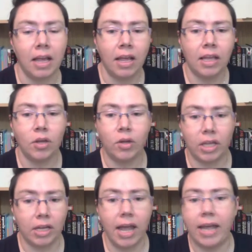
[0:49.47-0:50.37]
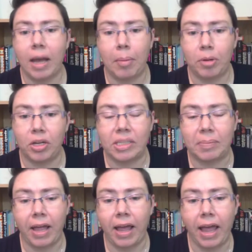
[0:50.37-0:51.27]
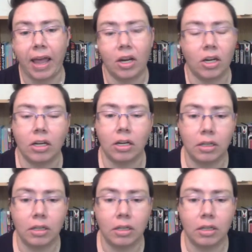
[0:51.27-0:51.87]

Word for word: you can hang up or display or